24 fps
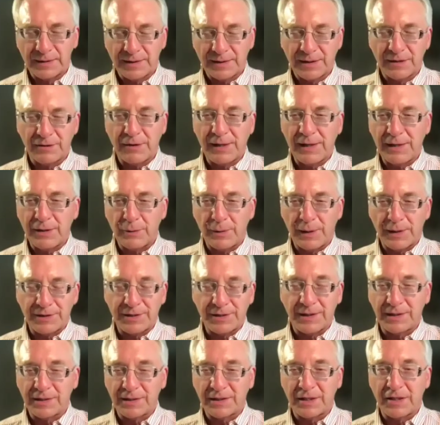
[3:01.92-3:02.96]
a great question.
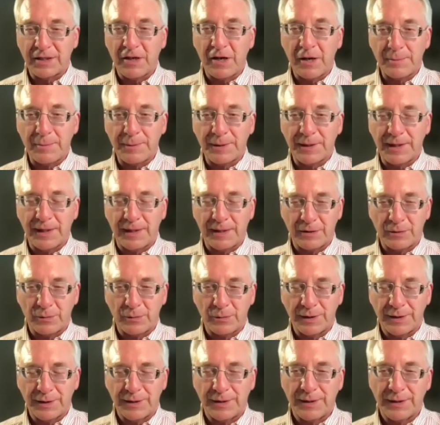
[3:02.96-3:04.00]
It's a complicated
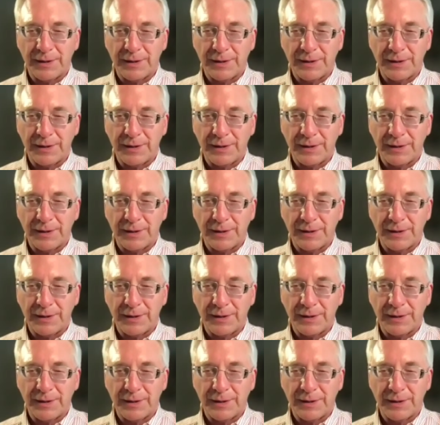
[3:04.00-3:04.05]
one.